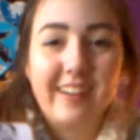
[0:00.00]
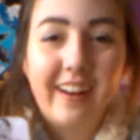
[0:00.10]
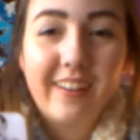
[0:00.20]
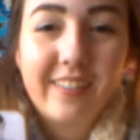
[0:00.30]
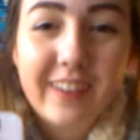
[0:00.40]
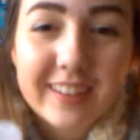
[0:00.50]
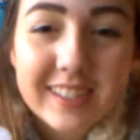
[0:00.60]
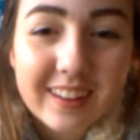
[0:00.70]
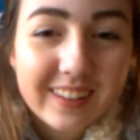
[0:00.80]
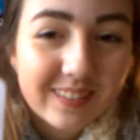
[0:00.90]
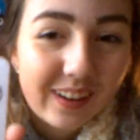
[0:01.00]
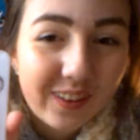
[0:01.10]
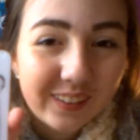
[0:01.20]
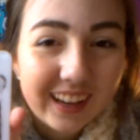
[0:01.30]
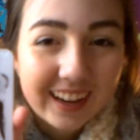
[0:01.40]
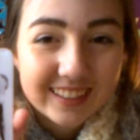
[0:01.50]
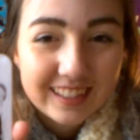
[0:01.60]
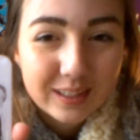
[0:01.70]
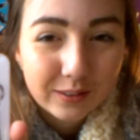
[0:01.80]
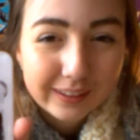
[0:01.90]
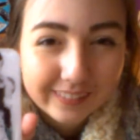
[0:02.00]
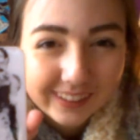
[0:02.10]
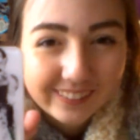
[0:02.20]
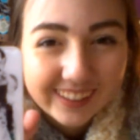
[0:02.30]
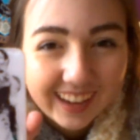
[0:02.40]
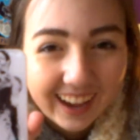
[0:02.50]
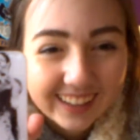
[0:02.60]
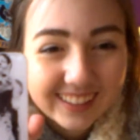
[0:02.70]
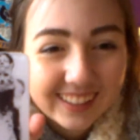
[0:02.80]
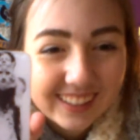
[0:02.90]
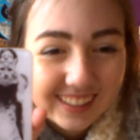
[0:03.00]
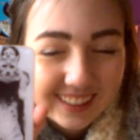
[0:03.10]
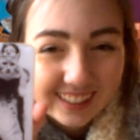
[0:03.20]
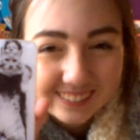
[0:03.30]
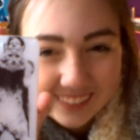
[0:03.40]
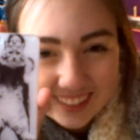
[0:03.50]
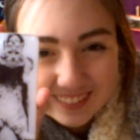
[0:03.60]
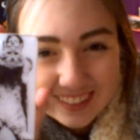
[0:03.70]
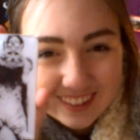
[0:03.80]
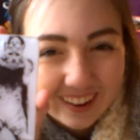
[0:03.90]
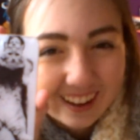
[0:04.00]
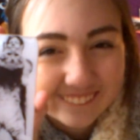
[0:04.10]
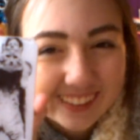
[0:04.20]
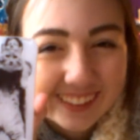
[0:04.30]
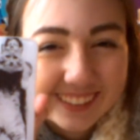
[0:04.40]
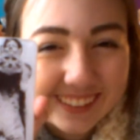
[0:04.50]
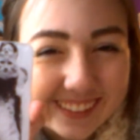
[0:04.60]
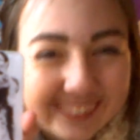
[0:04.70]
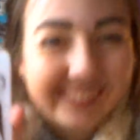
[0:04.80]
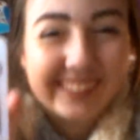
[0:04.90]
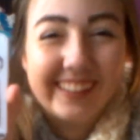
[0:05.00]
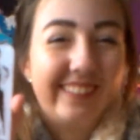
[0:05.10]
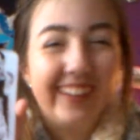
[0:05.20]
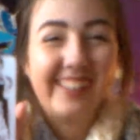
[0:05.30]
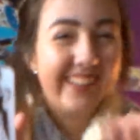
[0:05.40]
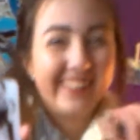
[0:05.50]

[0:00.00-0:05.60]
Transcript: I don't know if you guys, it's my phone case. He's holding a really big cat. Like, makes me so happy. Just love Ed Sheeran.